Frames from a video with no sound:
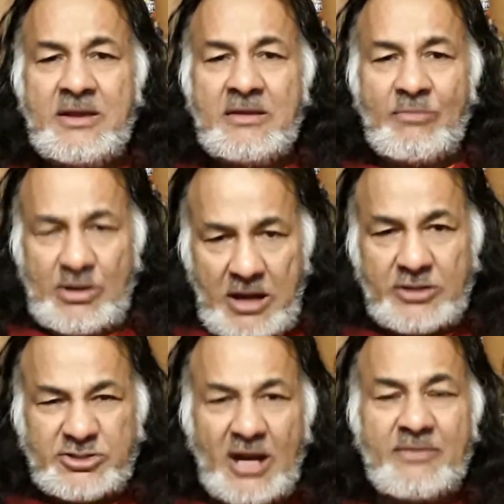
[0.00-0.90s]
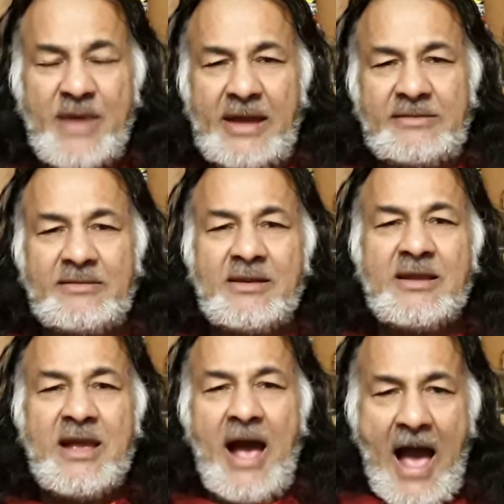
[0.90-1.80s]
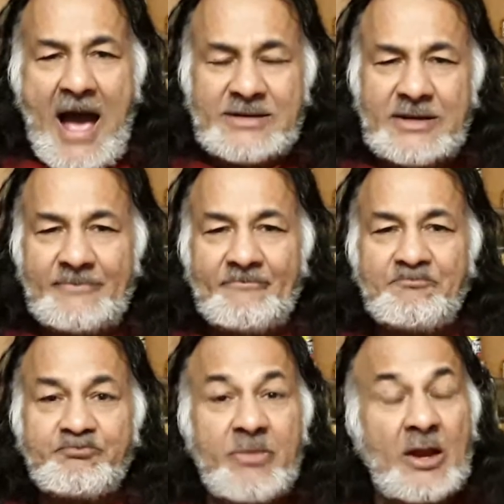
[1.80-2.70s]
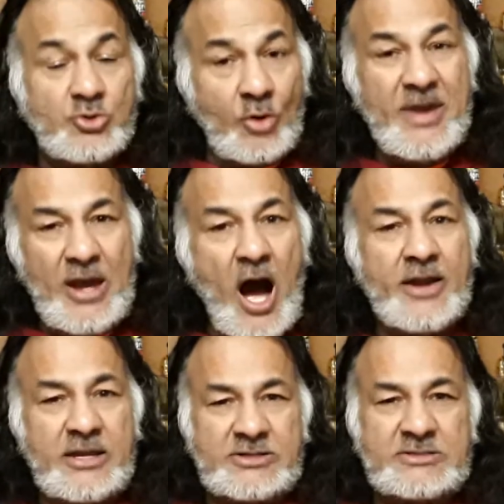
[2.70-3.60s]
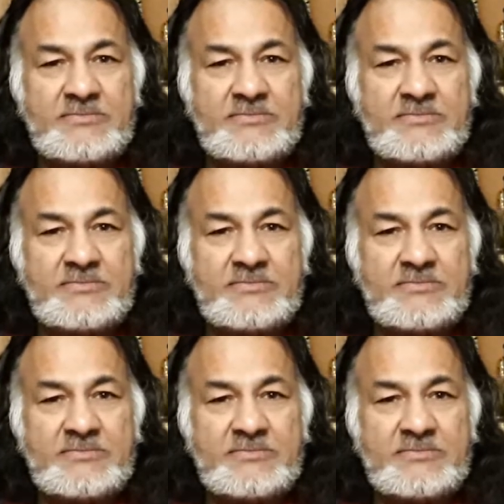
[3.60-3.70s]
But they're still men. And to be honest,